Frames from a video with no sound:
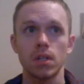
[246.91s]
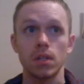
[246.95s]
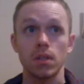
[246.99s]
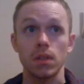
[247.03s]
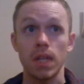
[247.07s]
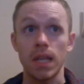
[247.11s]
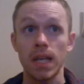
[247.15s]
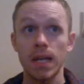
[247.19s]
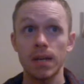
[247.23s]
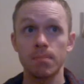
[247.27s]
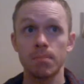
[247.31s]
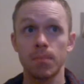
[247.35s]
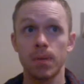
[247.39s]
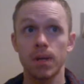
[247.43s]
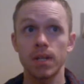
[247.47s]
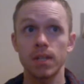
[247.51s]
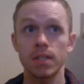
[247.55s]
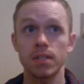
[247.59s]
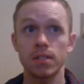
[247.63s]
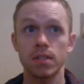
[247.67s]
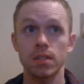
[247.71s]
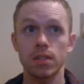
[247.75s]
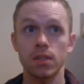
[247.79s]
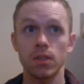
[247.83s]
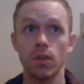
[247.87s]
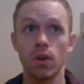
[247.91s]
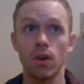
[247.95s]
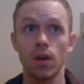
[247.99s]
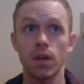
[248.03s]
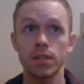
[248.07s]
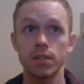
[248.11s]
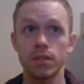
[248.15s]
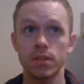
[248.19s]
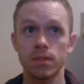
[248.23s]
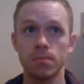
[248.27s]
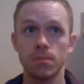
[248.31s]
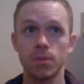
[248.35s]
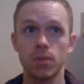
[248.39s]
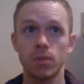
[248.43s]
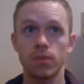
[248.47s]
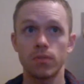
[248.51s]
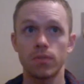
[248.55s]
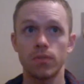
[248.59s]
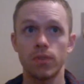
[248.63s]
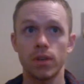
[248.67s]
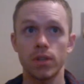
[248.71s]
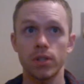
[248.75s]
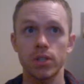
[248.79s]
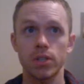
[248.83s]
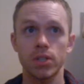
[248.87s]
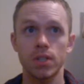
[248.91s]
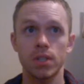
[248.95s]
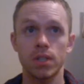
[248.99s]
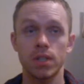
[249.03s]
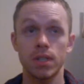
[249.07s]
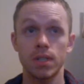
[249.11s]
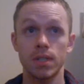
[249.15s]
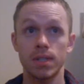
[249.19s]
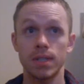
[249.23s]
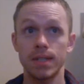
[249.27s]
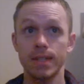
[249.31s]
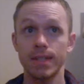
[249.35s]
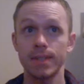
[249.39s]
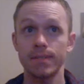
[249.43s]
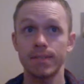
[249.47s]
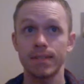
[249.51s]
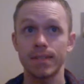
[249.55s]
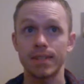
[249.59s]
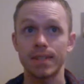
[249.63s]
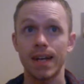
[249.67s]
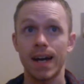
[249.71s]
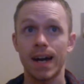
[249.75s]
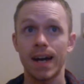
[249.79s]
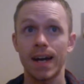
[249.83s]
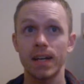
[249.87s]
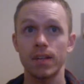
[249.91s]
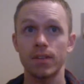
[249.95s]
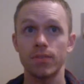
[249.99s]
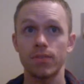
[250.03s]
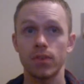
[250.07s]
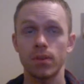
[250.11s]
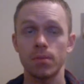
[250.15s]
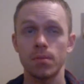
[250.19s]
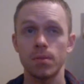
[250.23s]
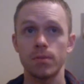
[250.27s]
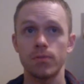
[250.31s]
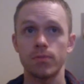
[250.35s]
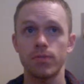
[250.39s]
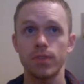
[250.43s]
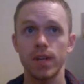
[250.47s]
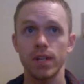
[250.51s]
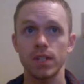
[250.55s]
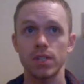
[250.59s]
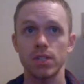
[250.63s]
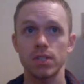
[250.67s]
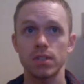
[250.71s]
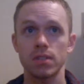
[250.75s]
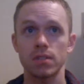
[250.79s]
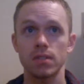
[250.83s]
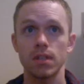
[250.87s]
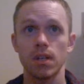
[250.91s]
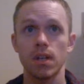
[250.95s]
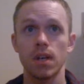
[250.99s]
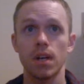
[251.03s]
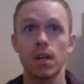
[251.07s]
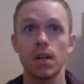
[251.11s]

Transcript: lab mice lost immune function and even died from infections.